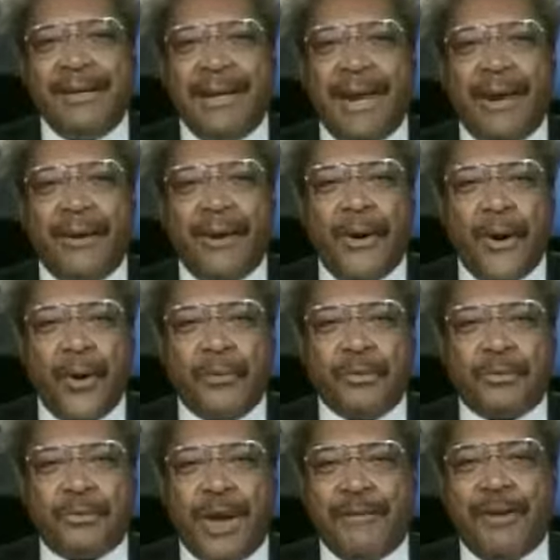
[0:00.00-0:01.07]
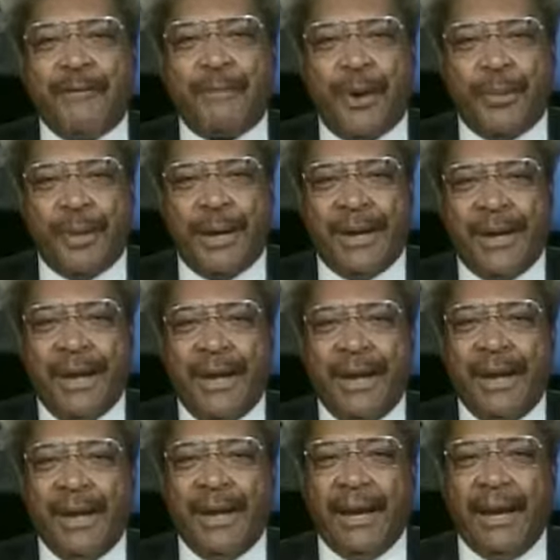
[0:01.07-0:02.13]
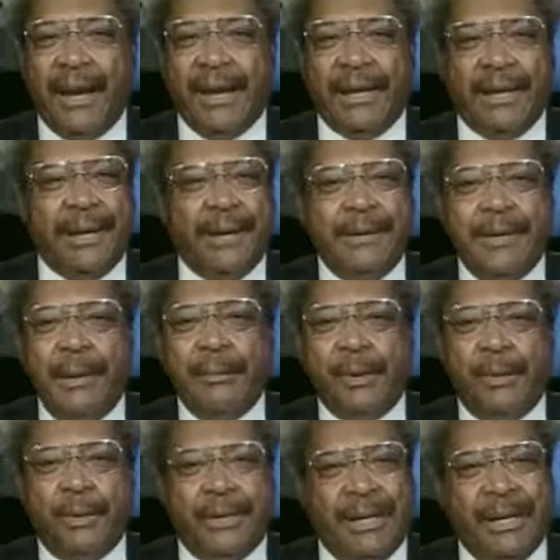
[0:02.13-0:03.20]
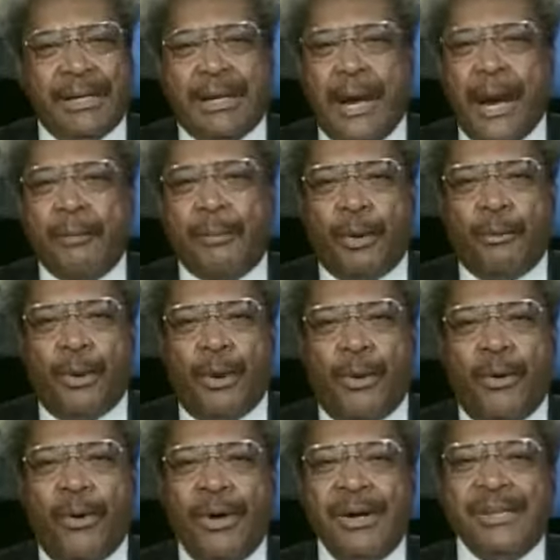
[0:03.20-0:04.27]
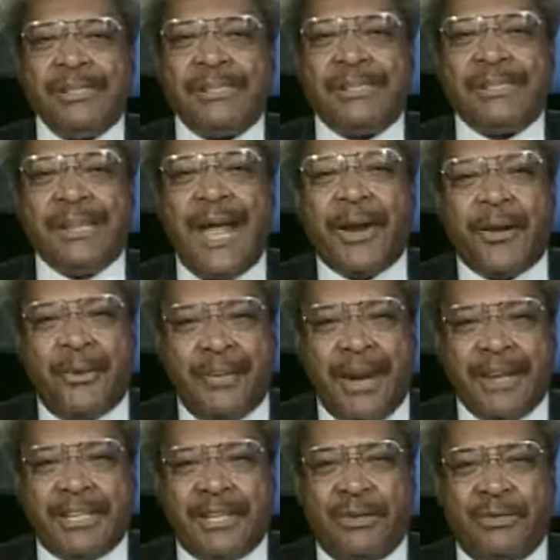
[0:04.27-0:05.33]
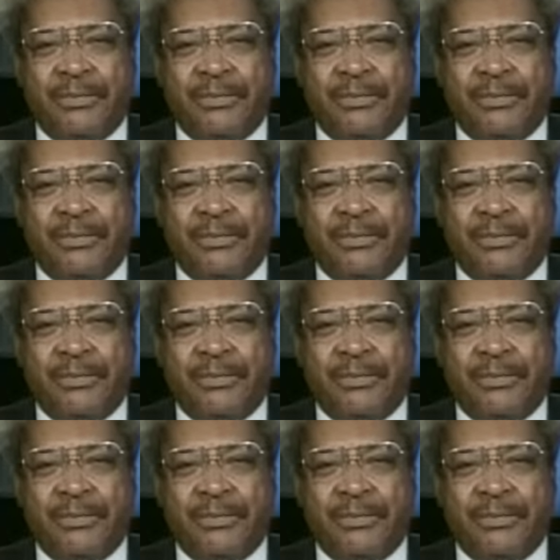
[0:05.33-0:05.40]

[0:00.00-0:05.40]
Larry Holmes, Trevor Berbick, in an inimitable and incomparable soccer match.